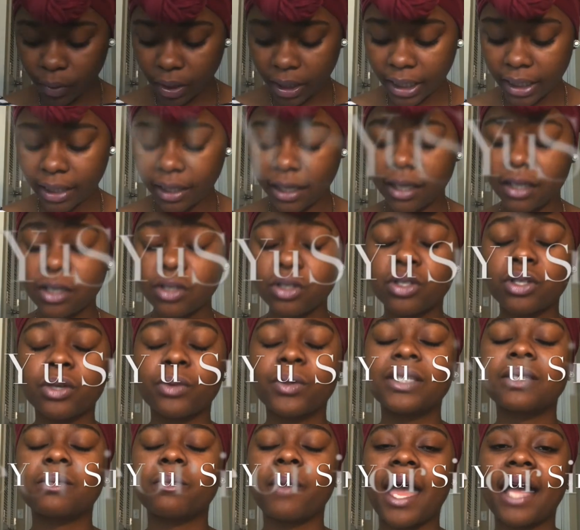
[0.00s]
want to get into
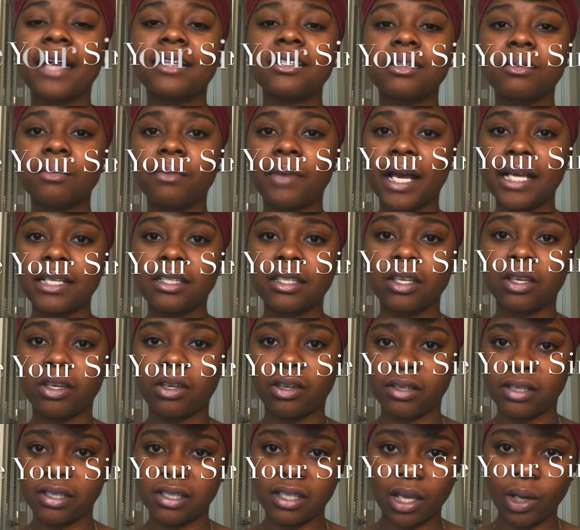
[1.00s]
is maximizing
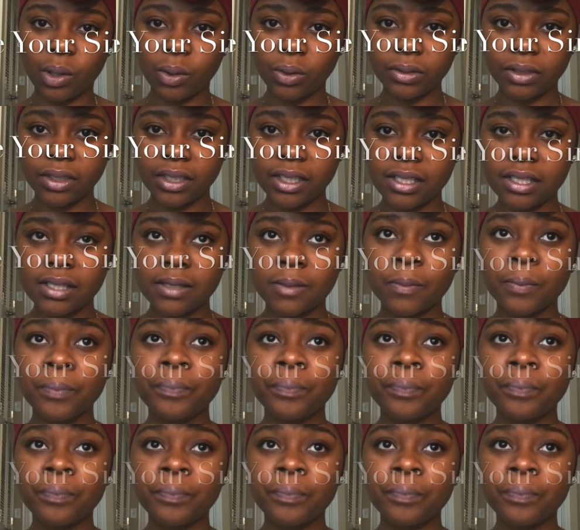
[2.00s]
your singleness.